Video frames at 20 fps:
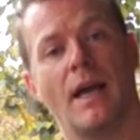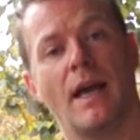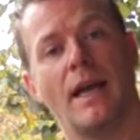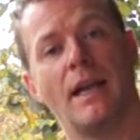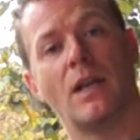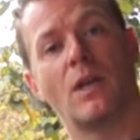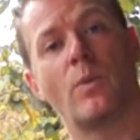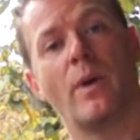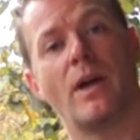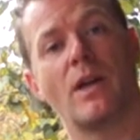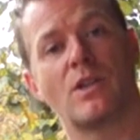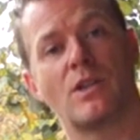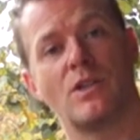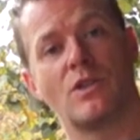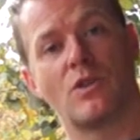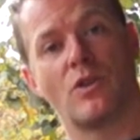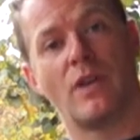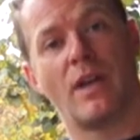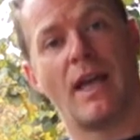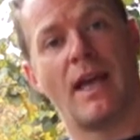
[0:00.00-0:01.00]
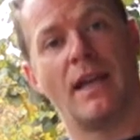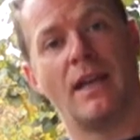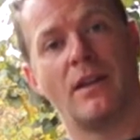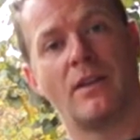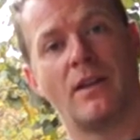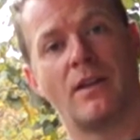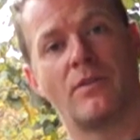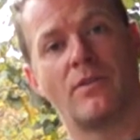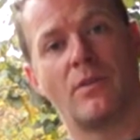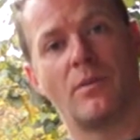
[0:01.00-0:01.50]
Any questions on any
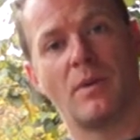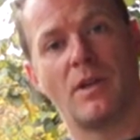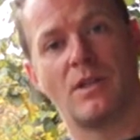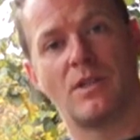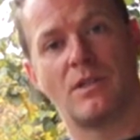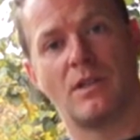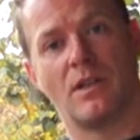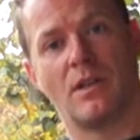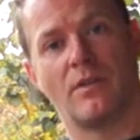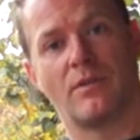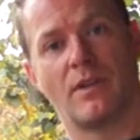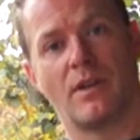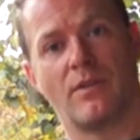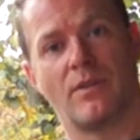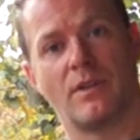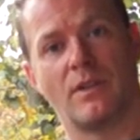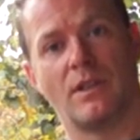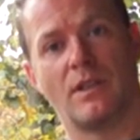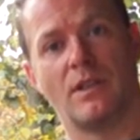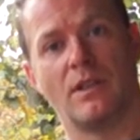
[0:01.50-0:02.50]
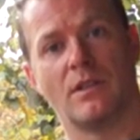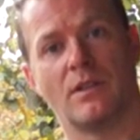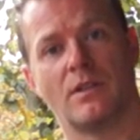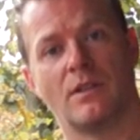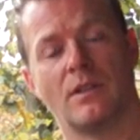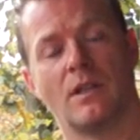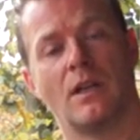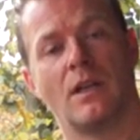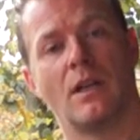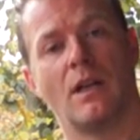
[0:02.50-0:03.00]
of the information that I've given you here,
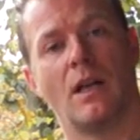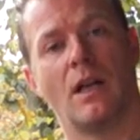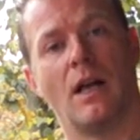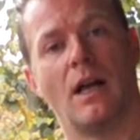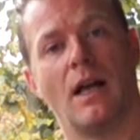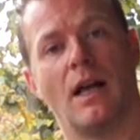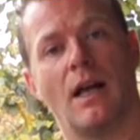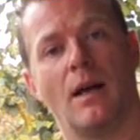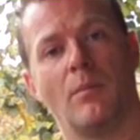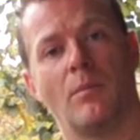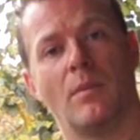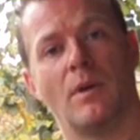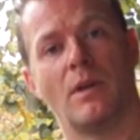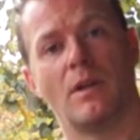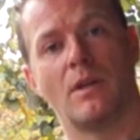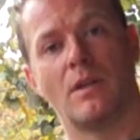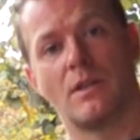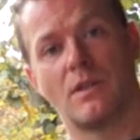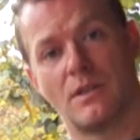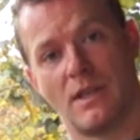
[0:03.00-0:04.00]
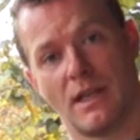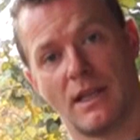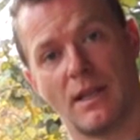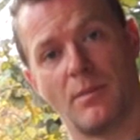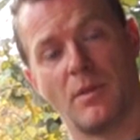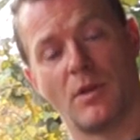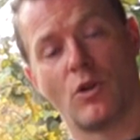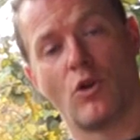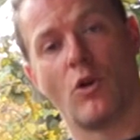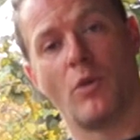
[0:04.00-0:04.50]
stick them
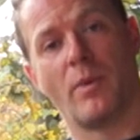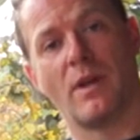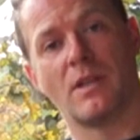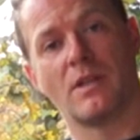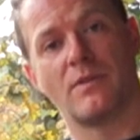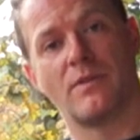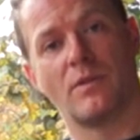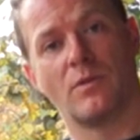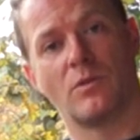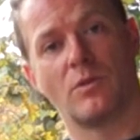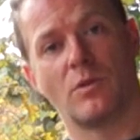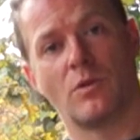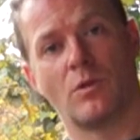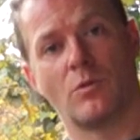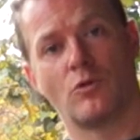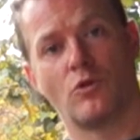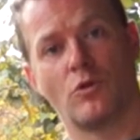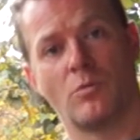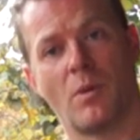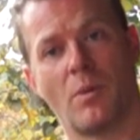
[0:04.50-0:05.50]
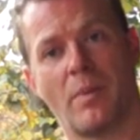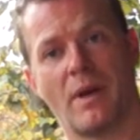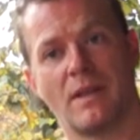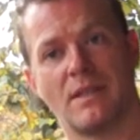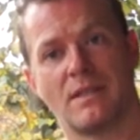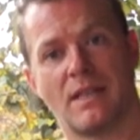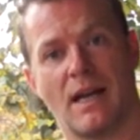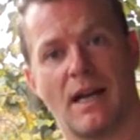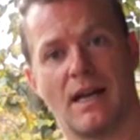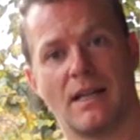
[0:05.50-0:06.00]
in the comments field and I'll do my
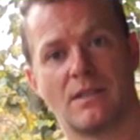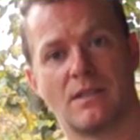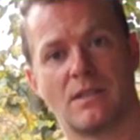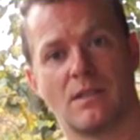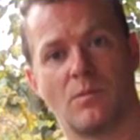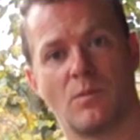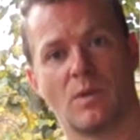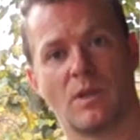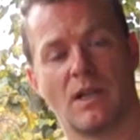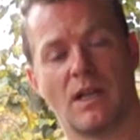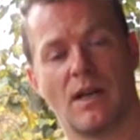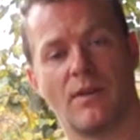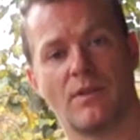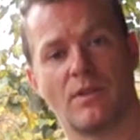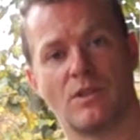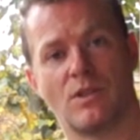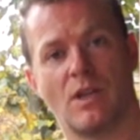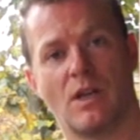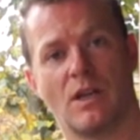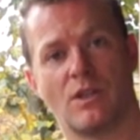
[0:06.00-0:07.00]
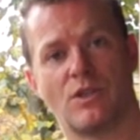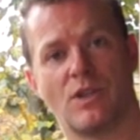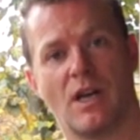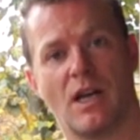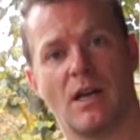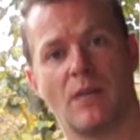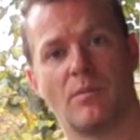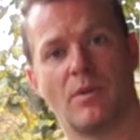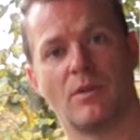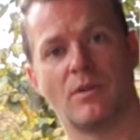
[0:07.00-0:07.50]
best to answer them. We can have a
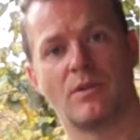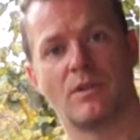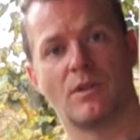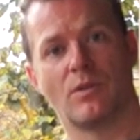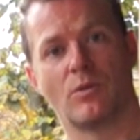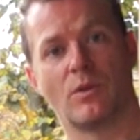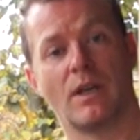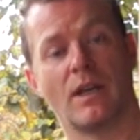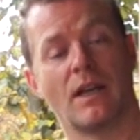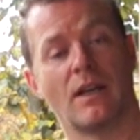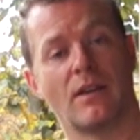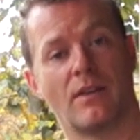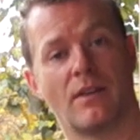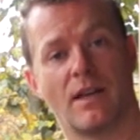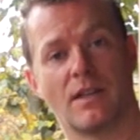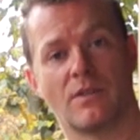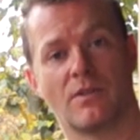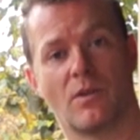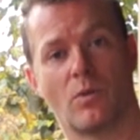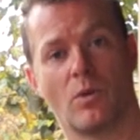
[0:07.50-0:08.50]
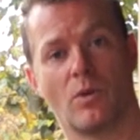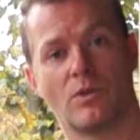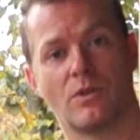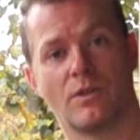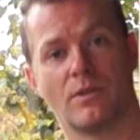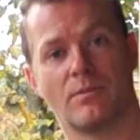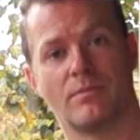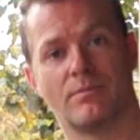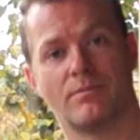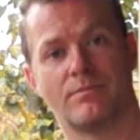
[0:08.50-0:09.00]
chat about it, okay? And thanks for
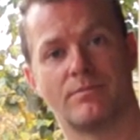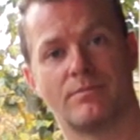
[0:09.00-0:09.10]
watching.